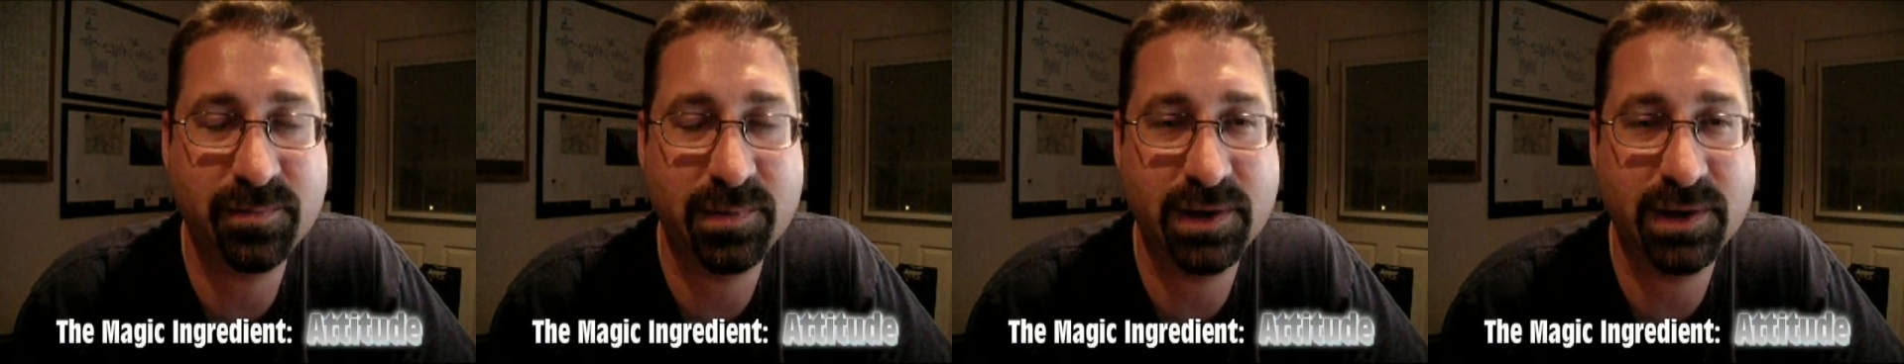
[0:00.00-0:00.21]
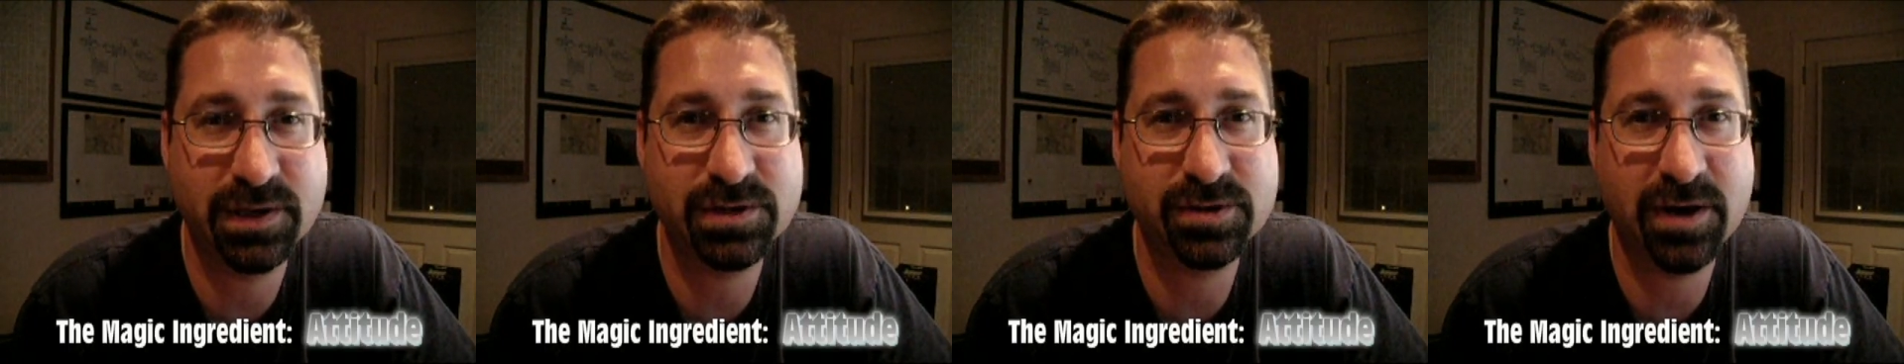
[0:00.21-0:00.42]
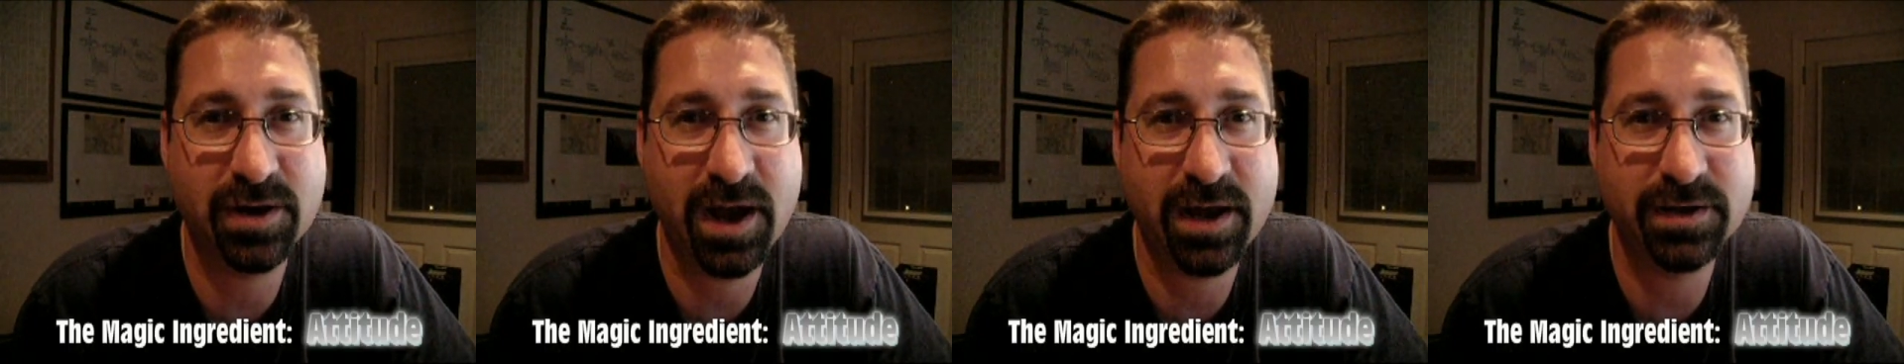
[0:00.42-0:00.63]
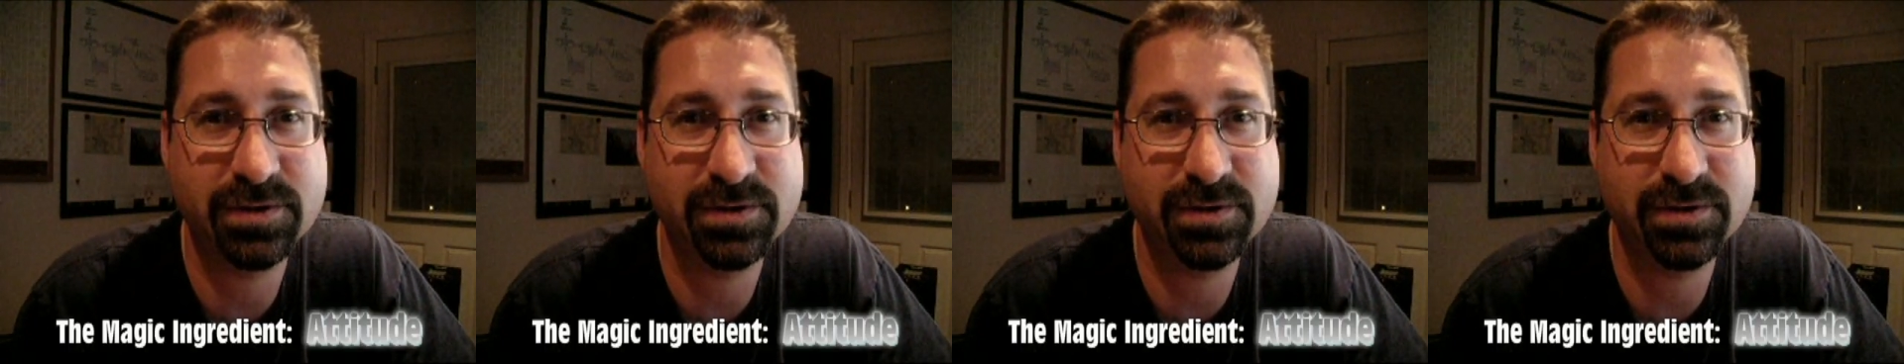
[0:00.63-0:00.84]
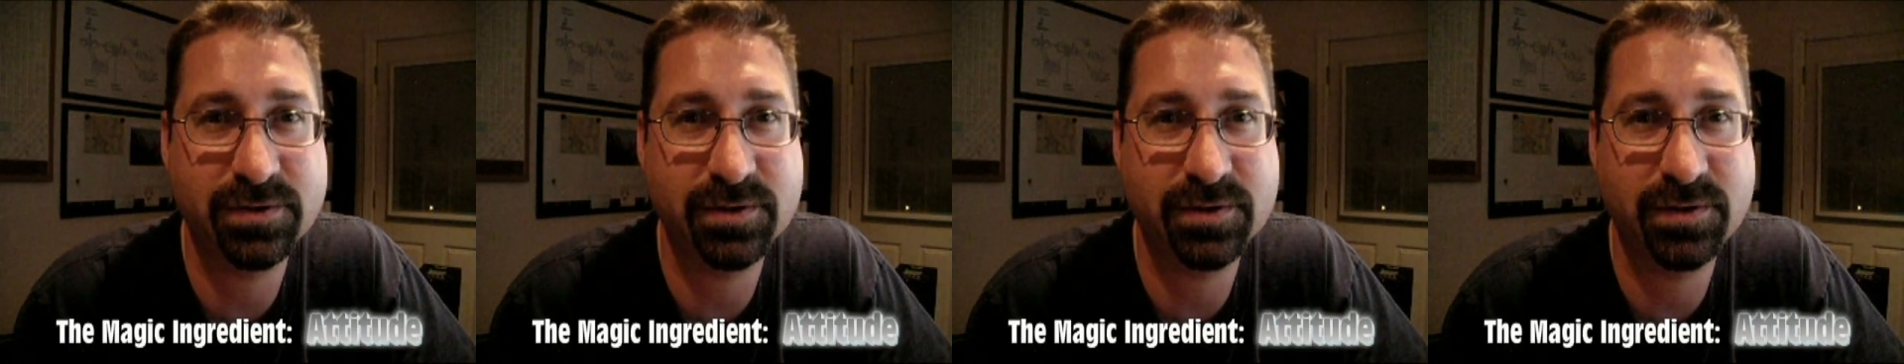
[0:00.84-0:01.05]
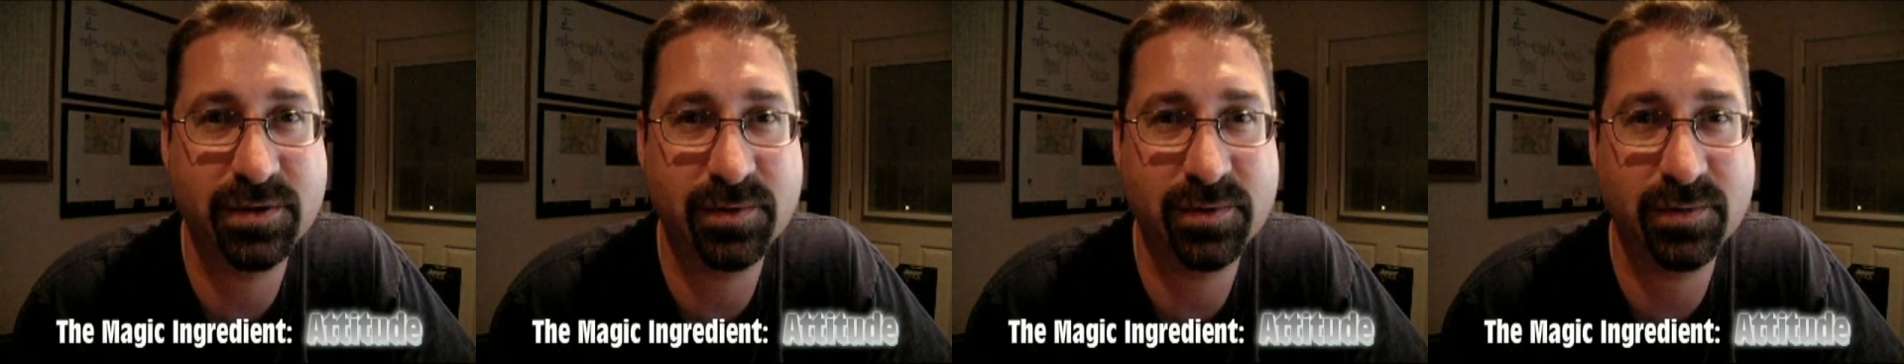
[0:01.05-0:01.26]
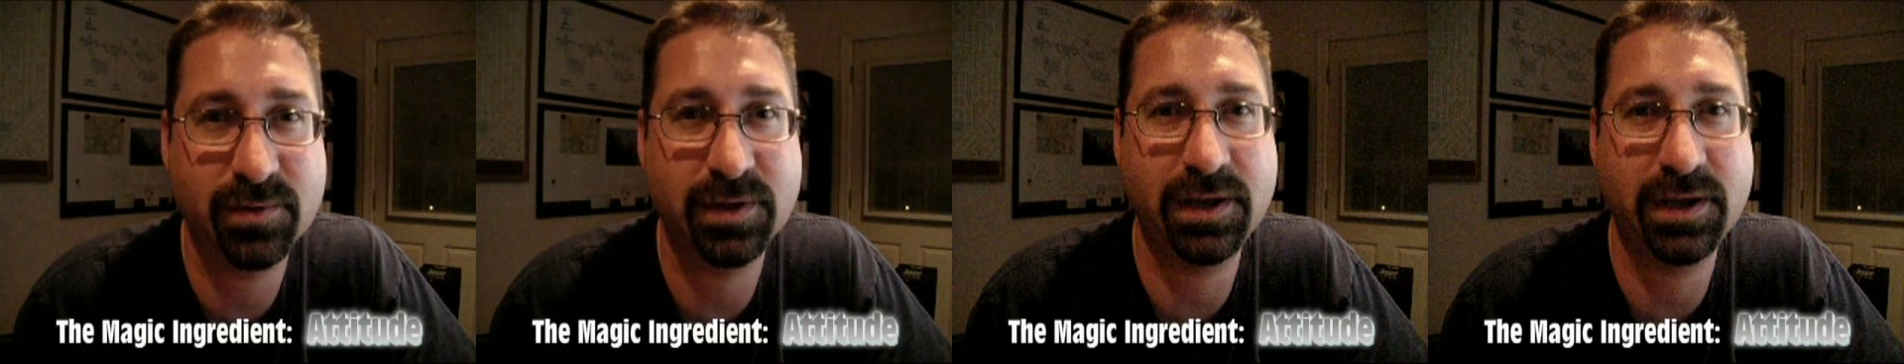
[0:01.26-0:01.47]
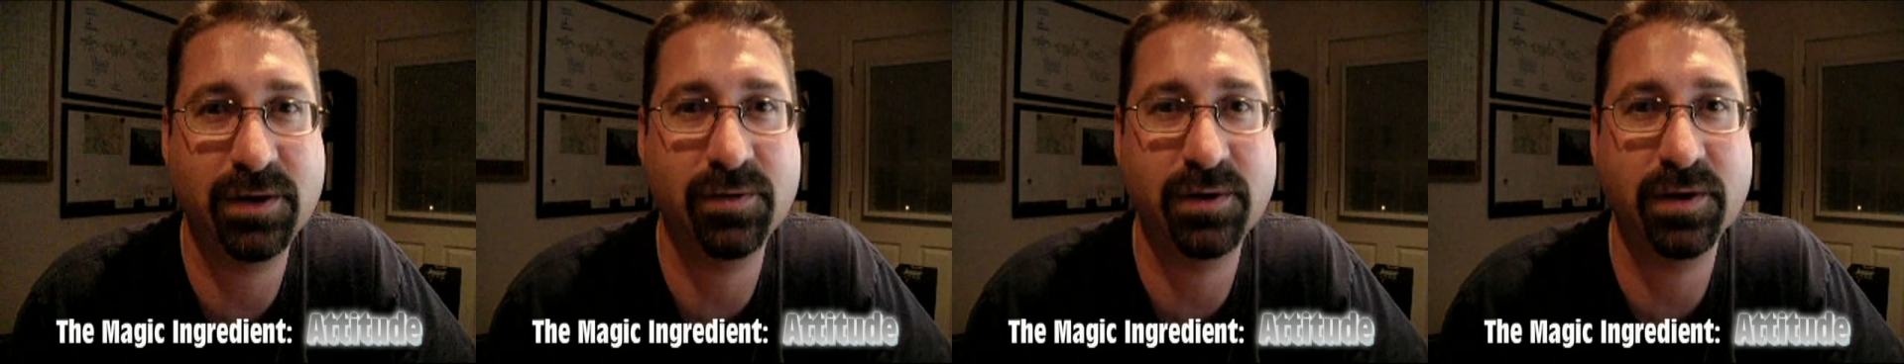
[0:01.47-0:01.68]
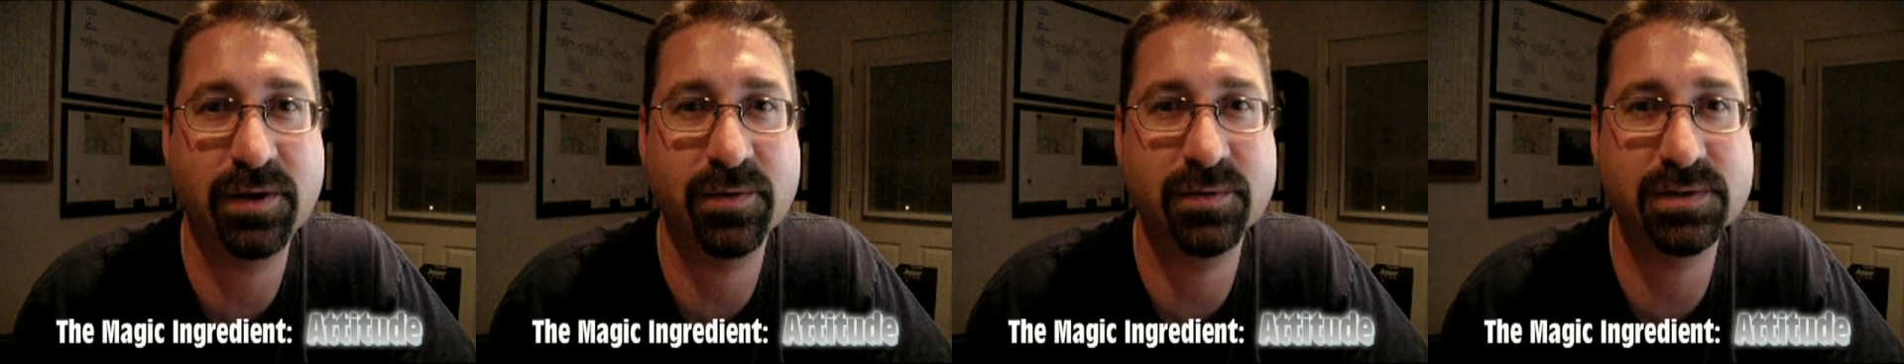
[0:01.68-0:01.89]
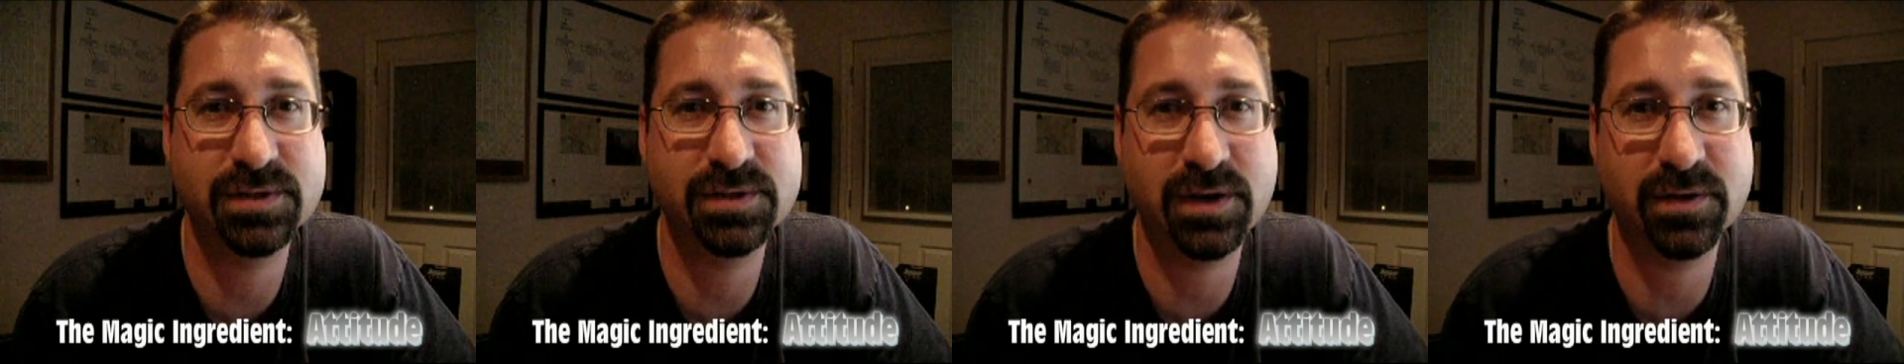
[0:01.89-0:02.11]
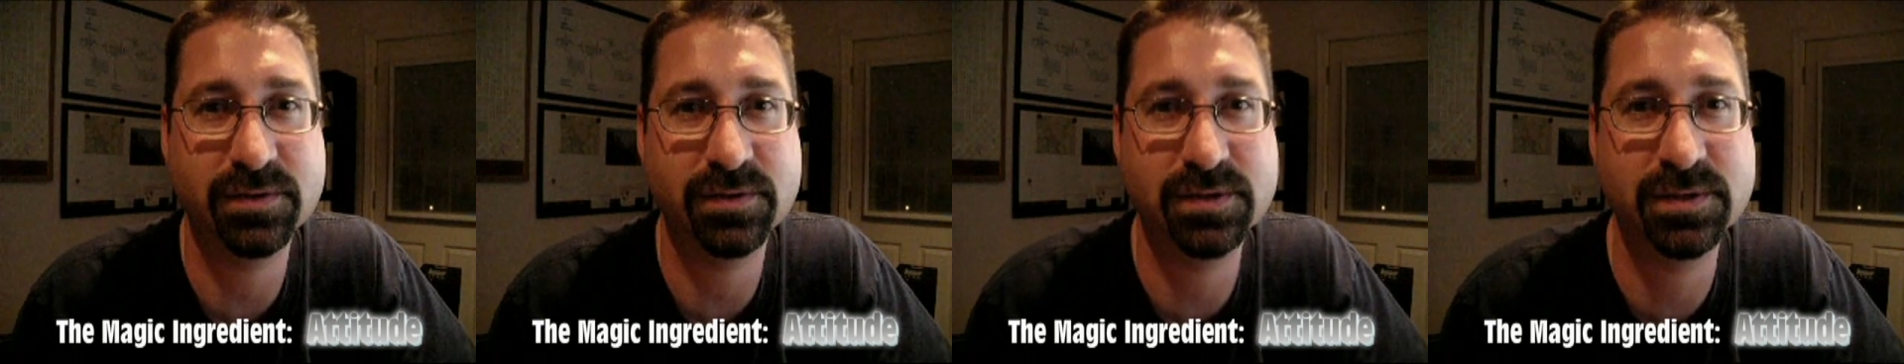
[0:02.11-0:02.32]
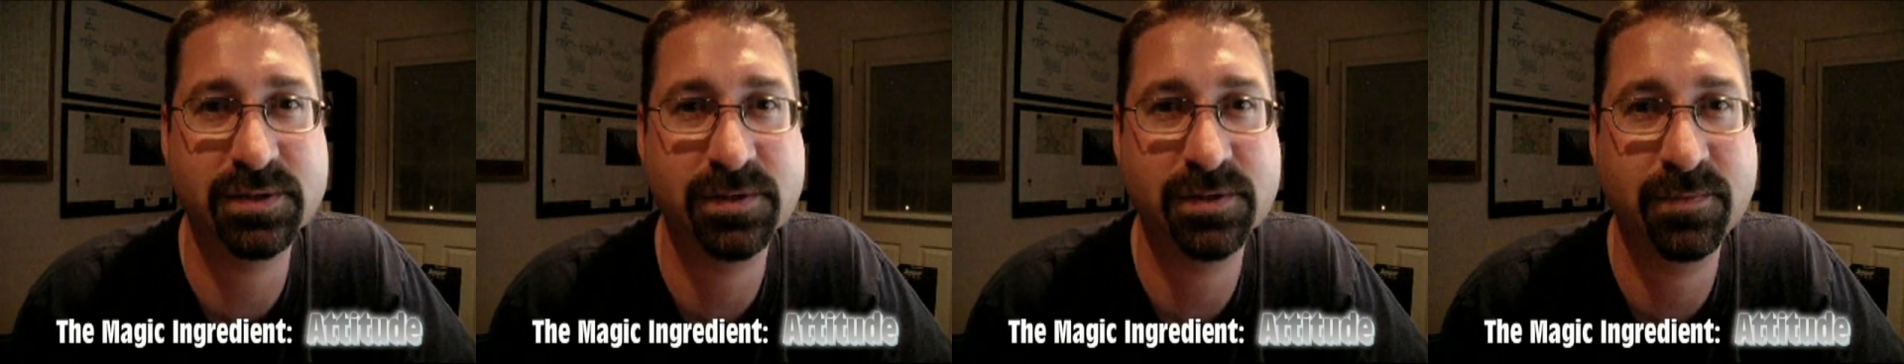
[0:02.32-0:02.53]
because your attitude will equal your results.